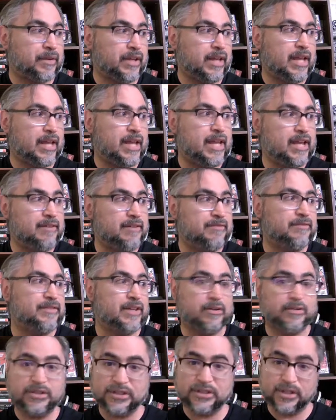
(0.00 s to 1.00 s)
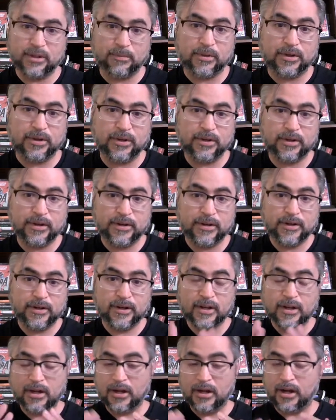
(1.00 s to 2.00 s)
if there is someone
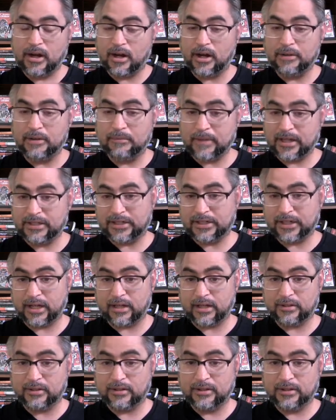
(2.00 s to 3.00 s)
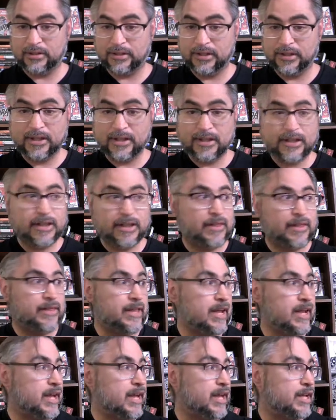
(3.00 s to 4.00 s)
on my channel
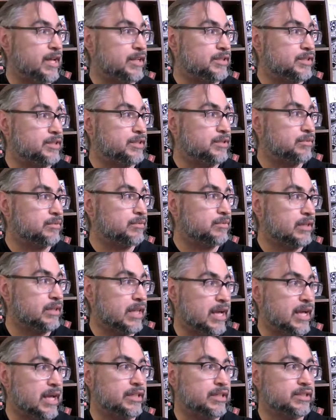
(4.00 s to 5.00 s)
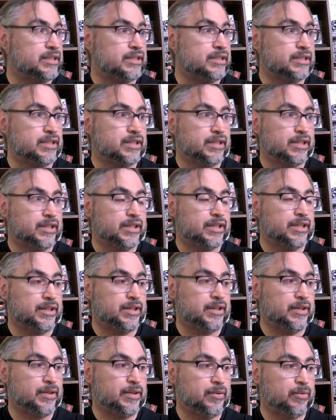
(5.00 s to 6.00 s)
that likes
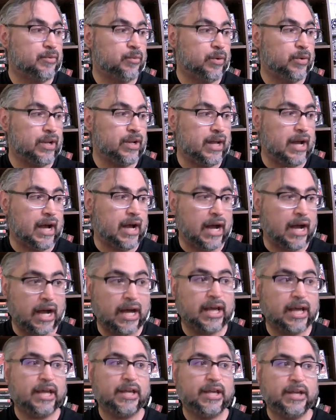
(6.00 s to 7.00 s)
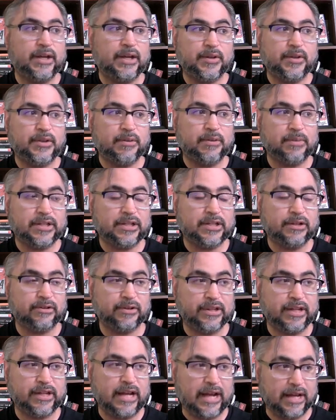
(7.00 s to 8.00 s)
the
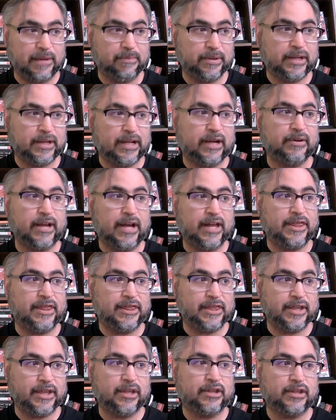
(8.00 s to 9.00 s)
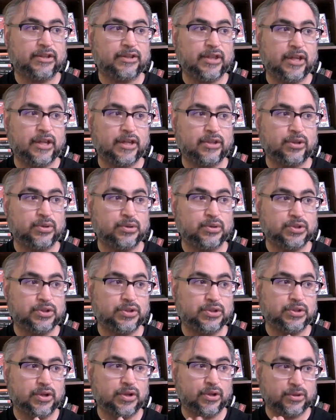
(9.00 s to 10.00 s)
material that I put out, I think that you
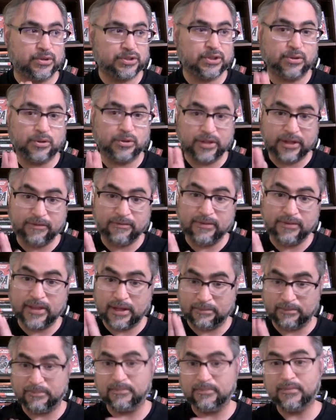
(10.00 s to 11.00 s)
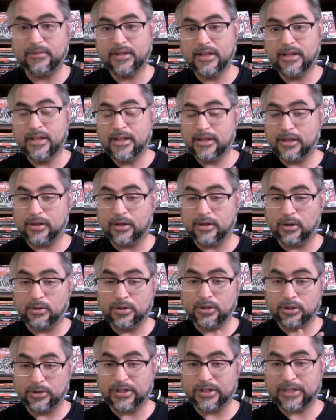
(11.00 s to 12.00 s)
should also give them, you know,
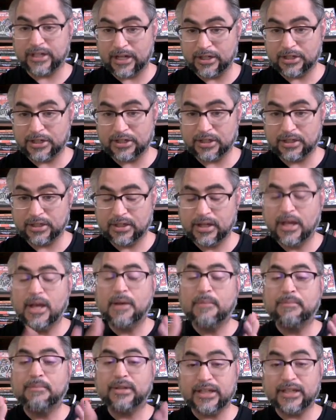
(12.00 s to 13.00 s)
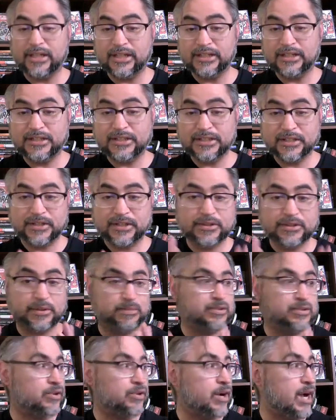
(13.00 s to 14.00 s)
your attention. Please
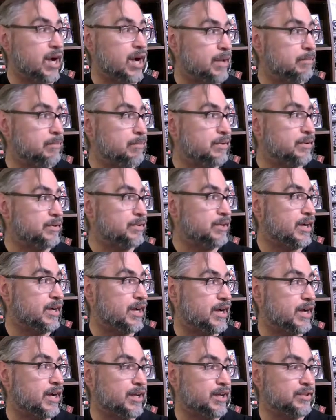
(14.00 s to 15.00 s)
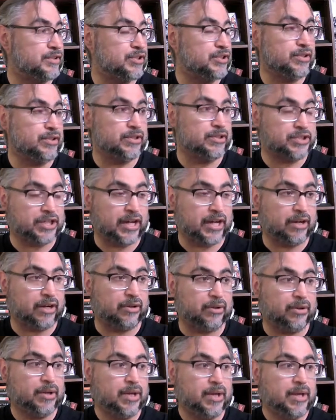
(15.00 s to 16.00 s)
subscribe to their
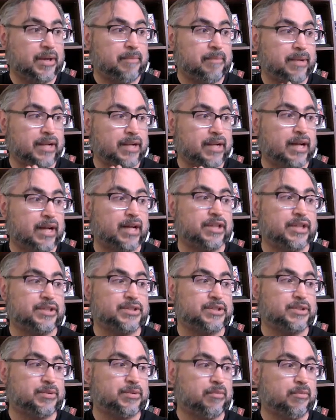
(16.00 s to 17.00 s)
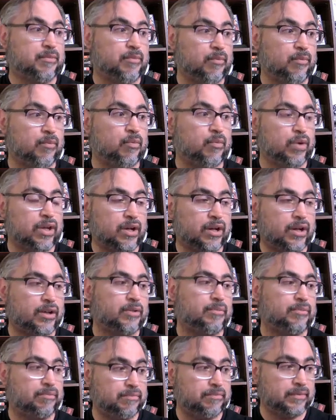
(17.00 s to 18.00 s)
channel, because we
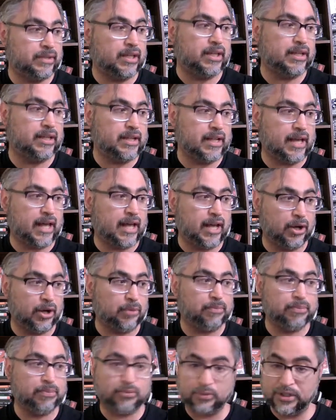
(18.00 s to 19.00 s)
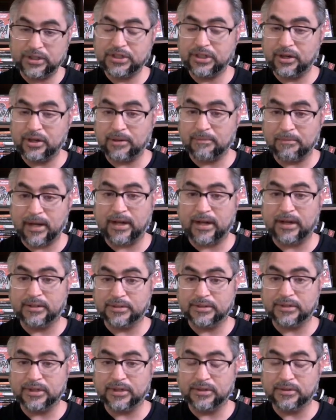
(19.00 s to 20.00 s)
all need help reaching our
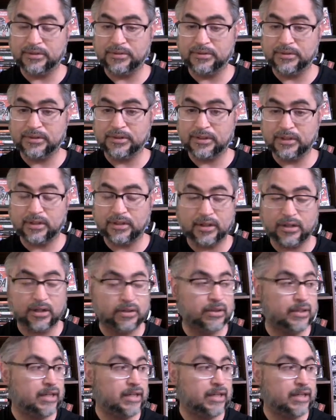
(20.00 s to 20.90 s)
milestones, you know?